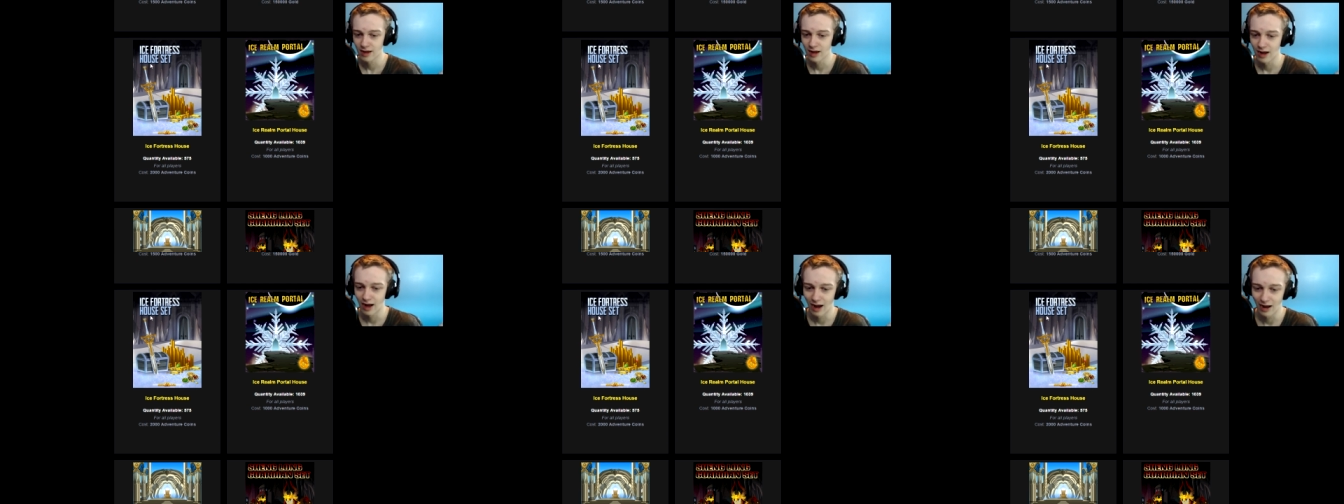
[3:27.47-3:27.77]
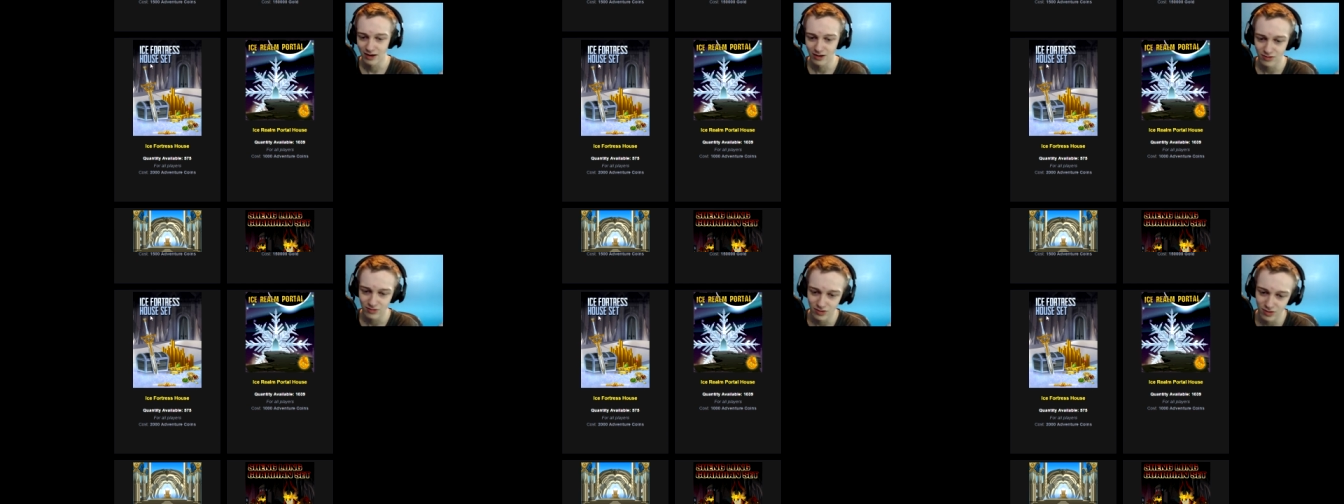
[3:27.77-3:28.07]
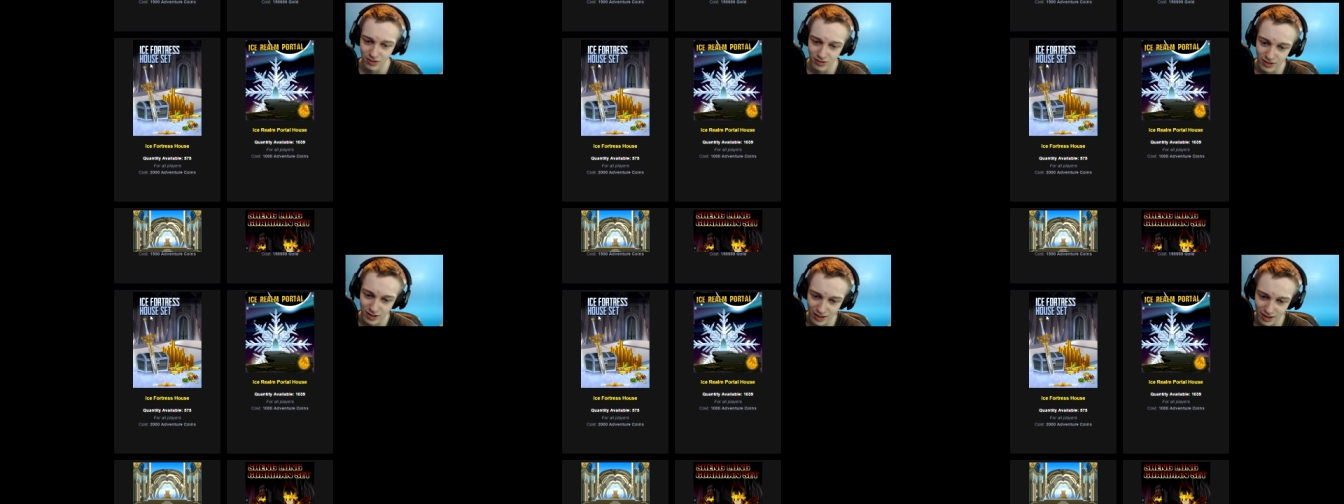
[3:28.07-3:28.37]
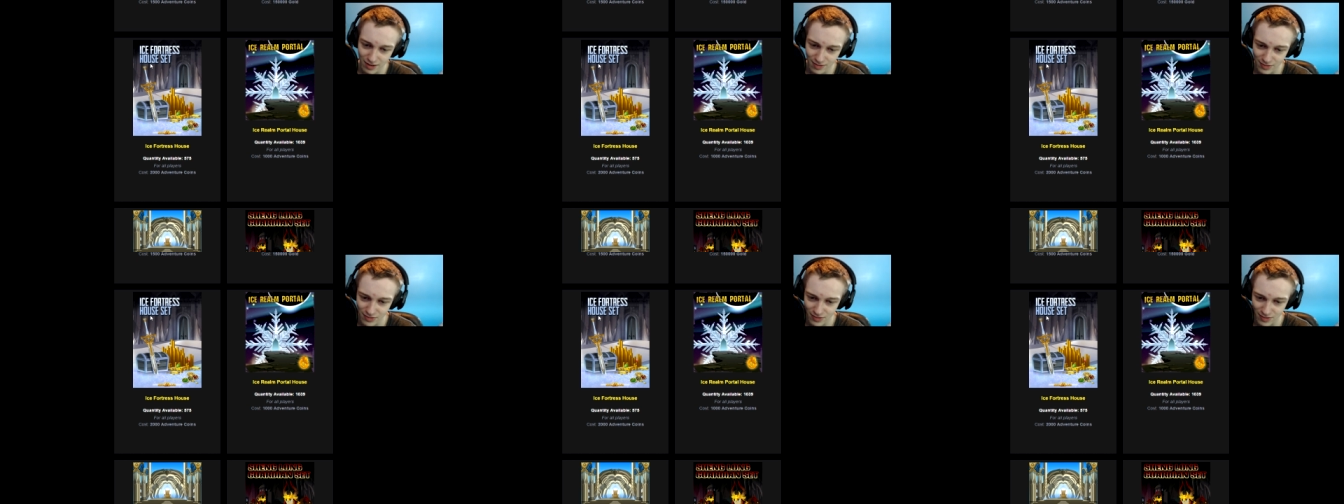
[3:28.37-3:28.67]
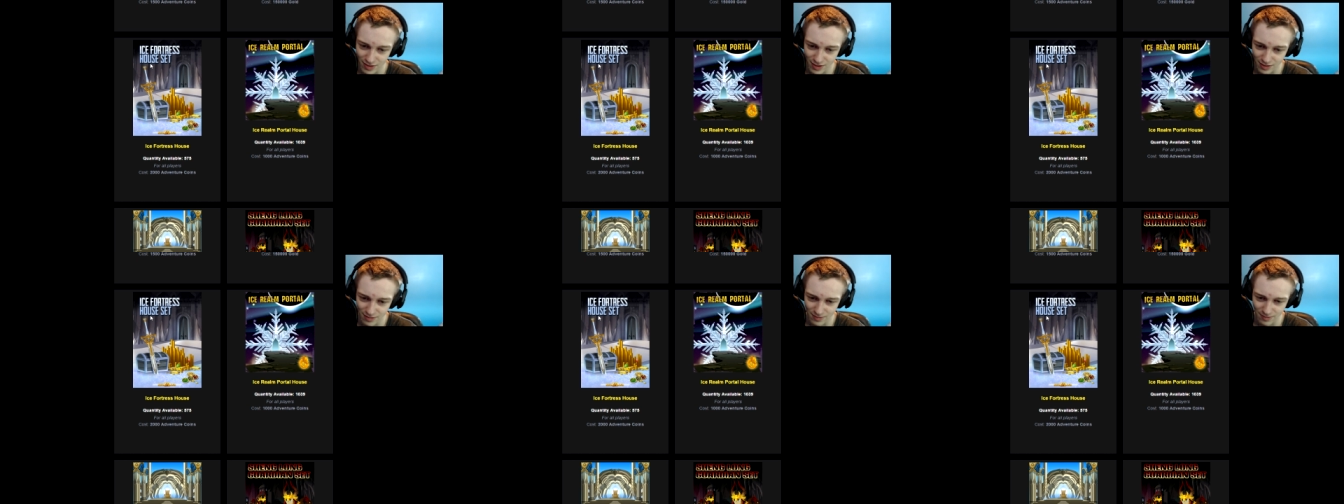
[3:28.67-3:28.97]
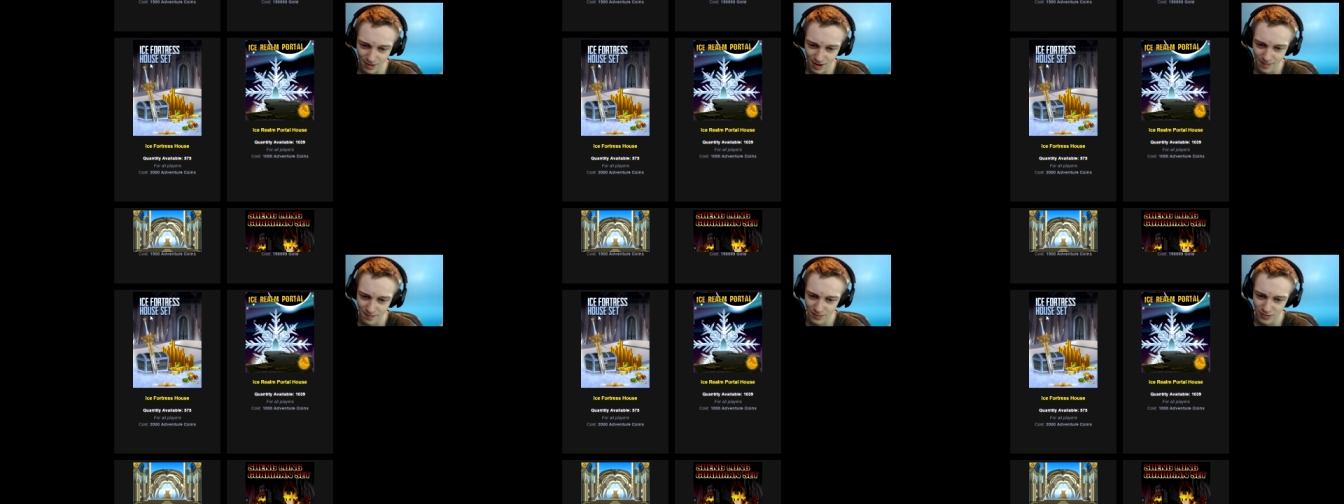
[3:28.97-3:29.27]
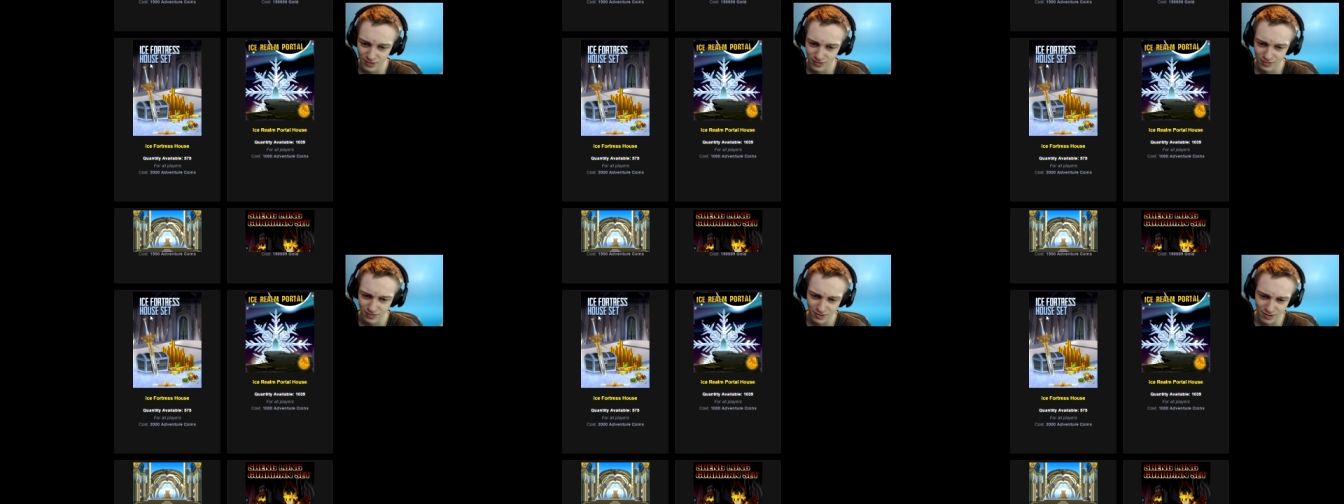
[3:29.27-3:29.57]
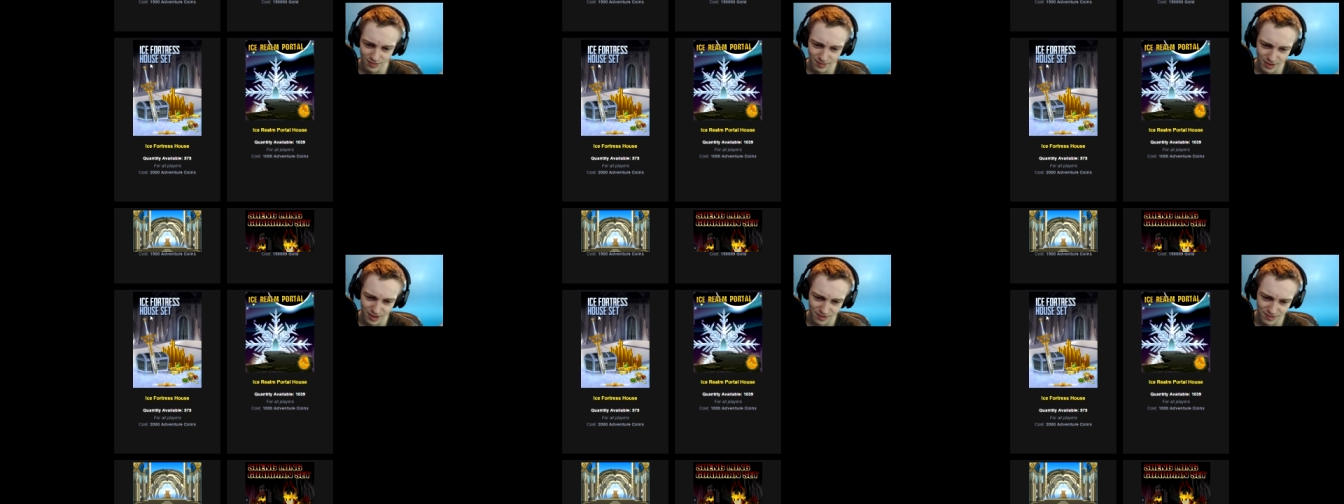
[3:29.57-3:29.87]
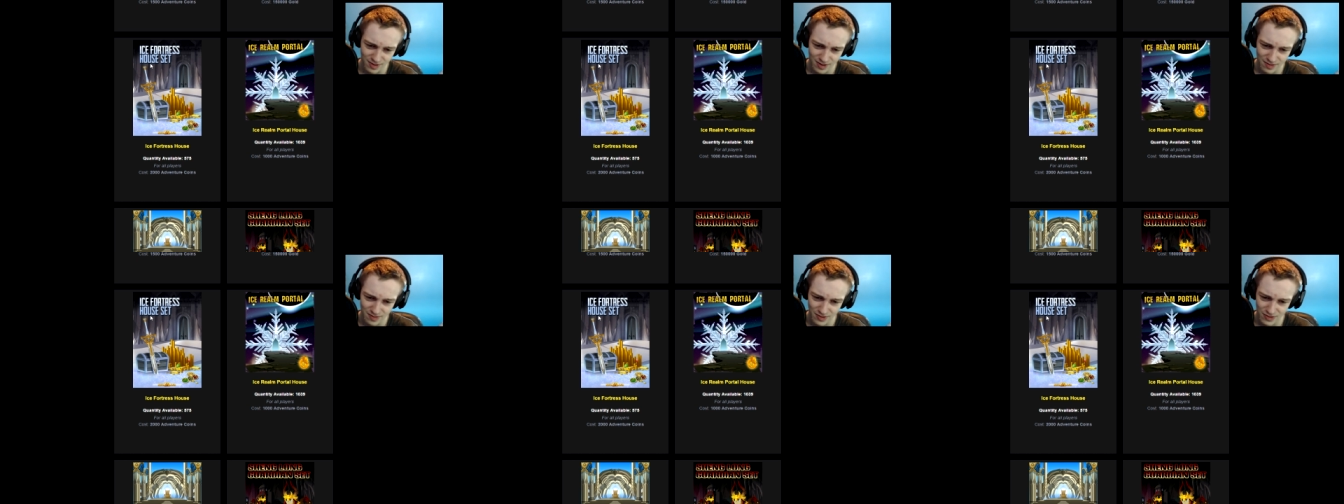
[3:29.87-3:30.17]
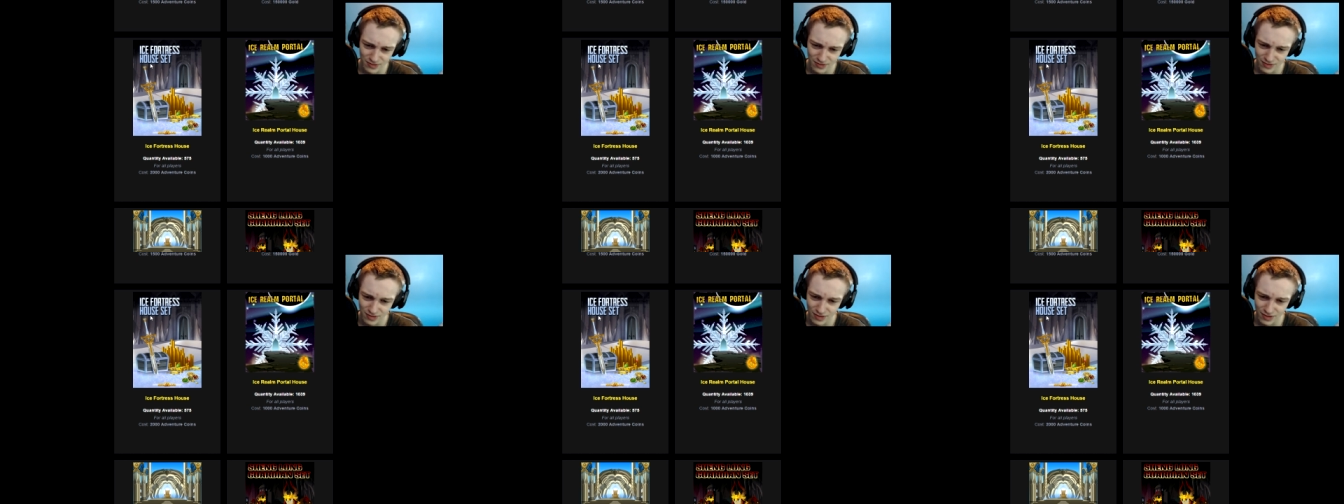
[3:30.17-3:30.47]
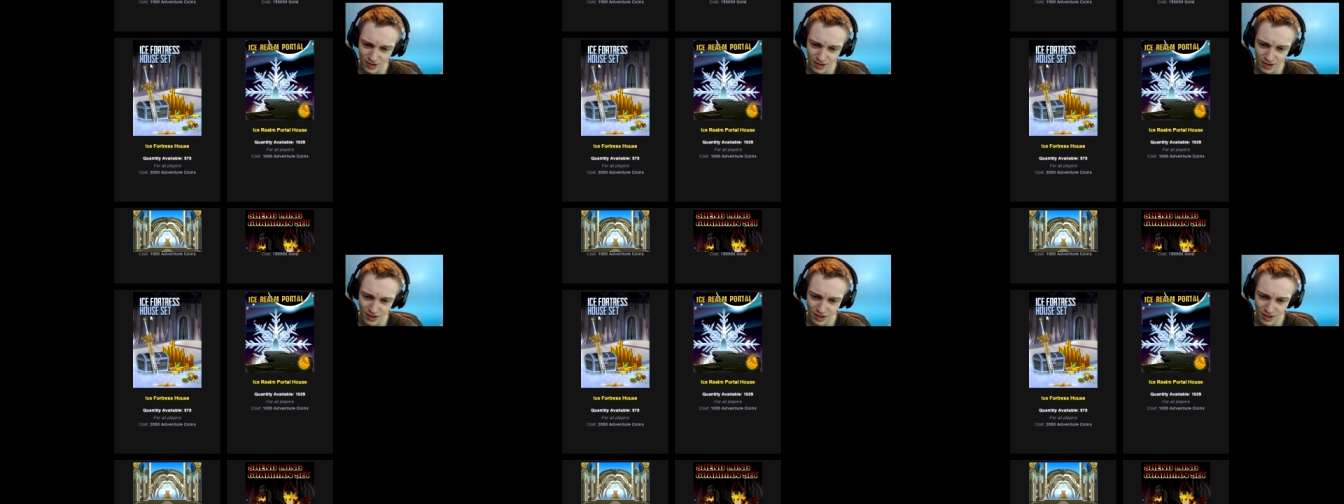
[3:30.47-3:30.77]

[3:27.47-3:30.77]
I don't know. That comes with some rep boosts, some XP boosts,